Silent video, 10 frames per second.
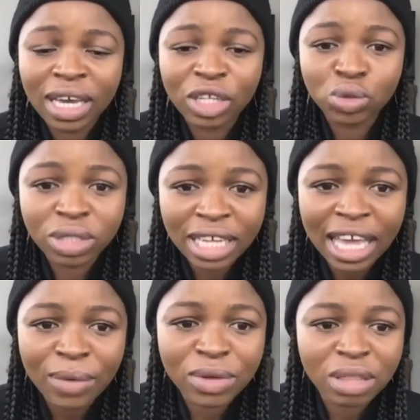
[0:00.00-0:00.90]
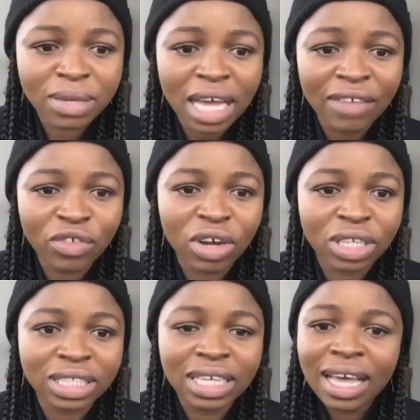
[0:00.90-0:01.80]
And today with me, I've
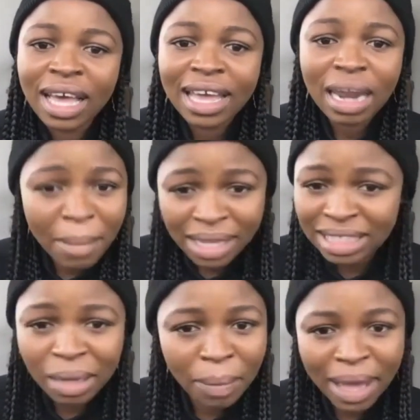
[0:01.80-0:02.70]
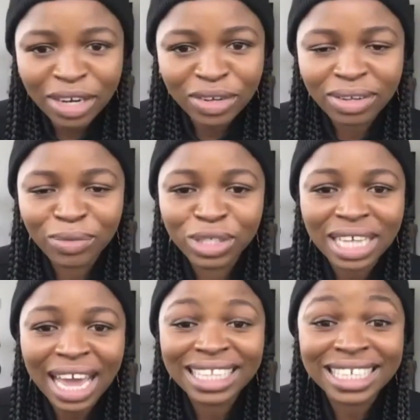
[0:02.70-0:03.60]
got an amazing panel, which
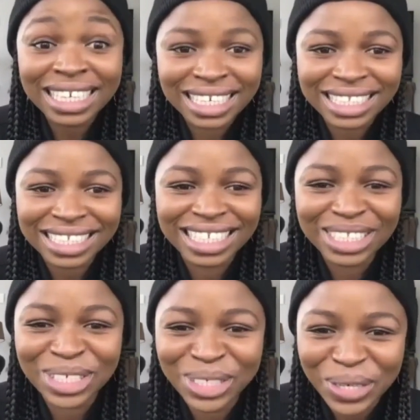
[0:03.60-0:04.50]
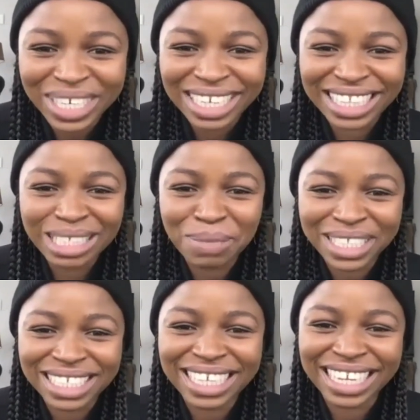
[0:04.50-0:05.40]
I tricked into joining this
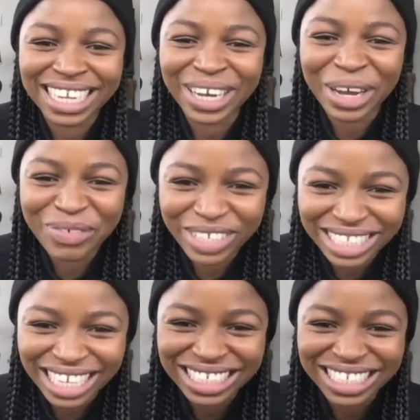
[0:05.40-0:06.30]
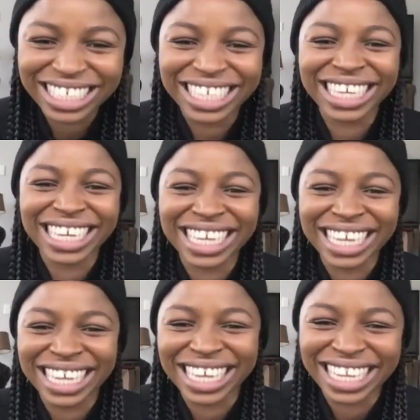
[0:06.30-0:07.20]
particular conversation
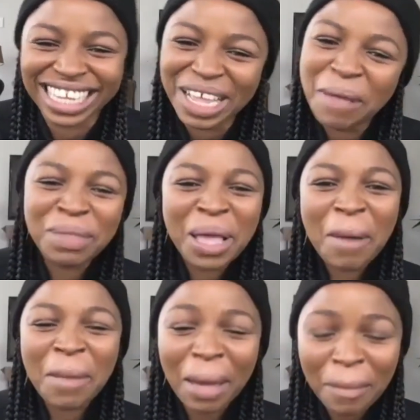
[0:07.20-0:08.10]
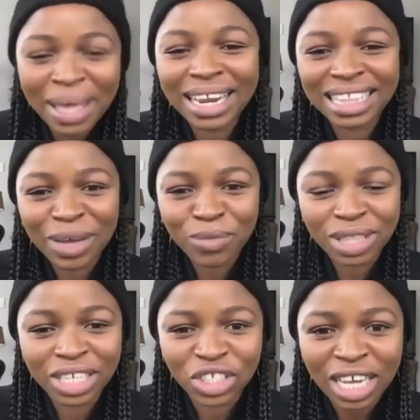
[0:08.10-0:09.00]
by pairing them with
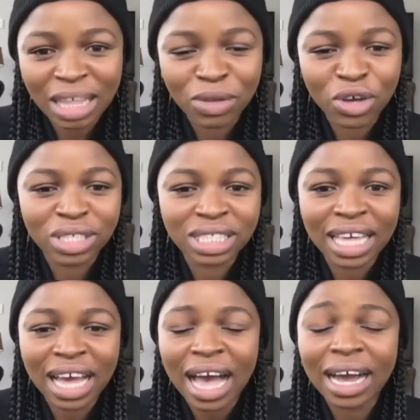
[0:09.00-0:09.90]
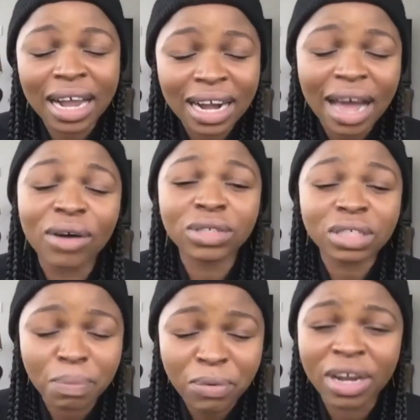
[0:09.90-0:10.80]
each other, because they are
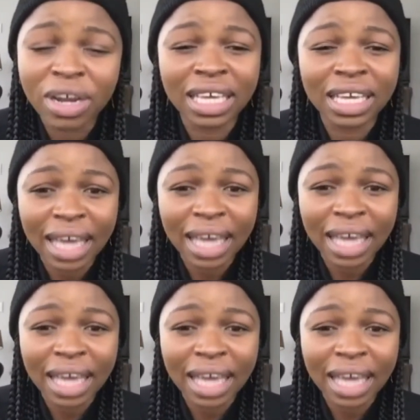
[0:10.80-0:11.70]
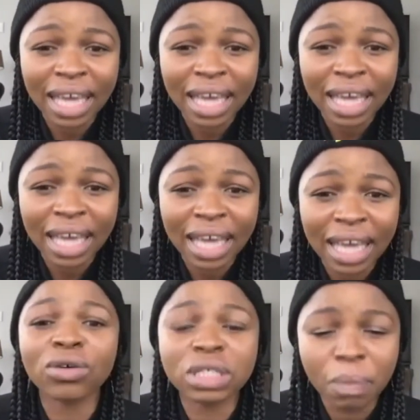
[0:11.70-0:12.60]
groundbreaking activists,
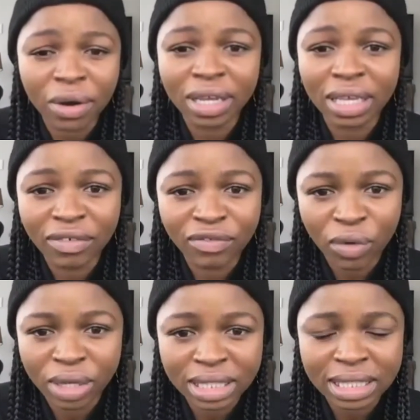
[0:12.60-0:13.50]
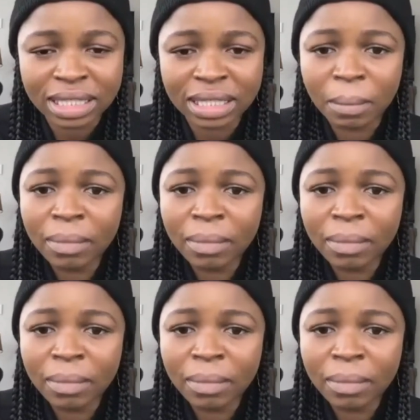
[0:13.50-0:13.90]
groundbreaking voices